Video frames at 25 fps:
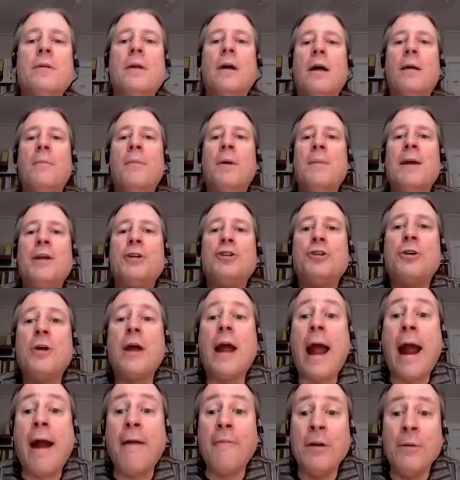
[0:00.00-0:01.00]
I'm going to make
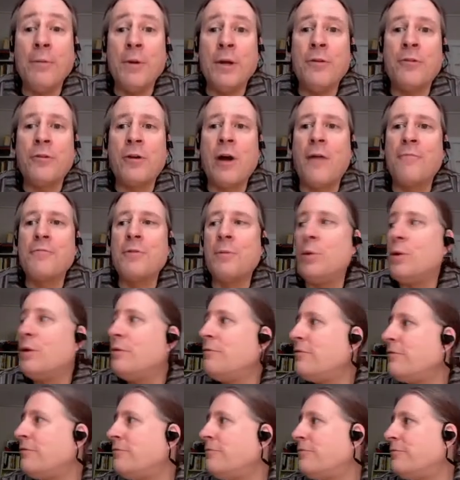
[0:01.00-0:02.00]
sure everyone's comfortable
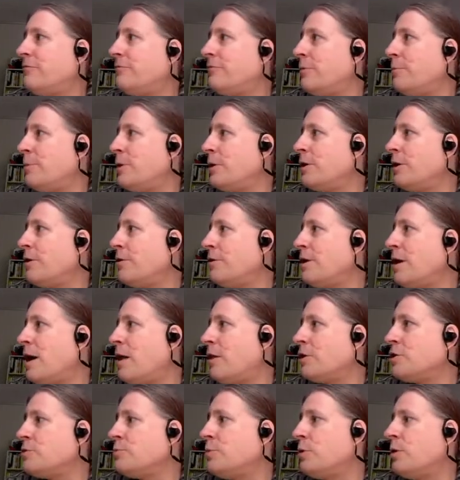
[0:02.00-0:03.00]
and familiar and
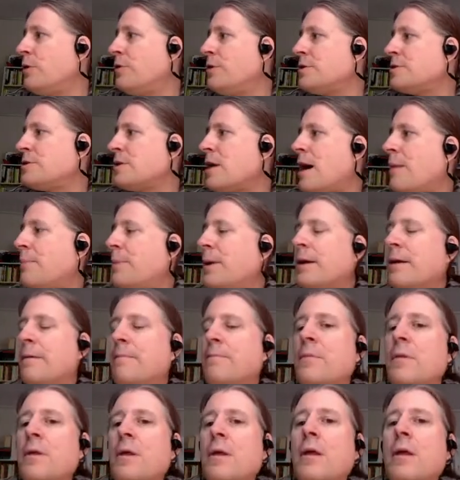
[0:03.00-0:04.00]
knowledgeable in this topic.
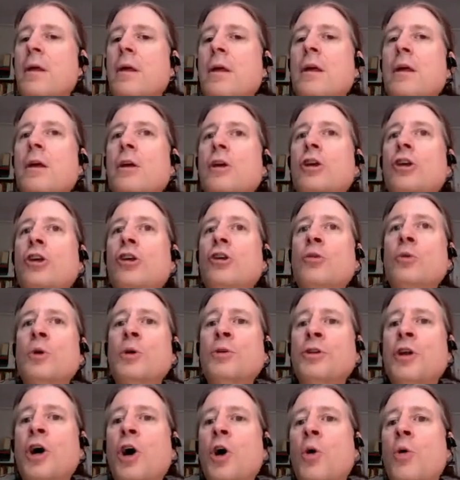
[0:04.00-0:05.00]
You
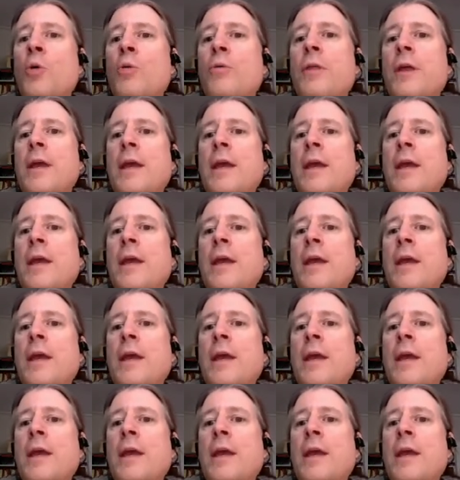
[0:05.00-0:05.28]
will know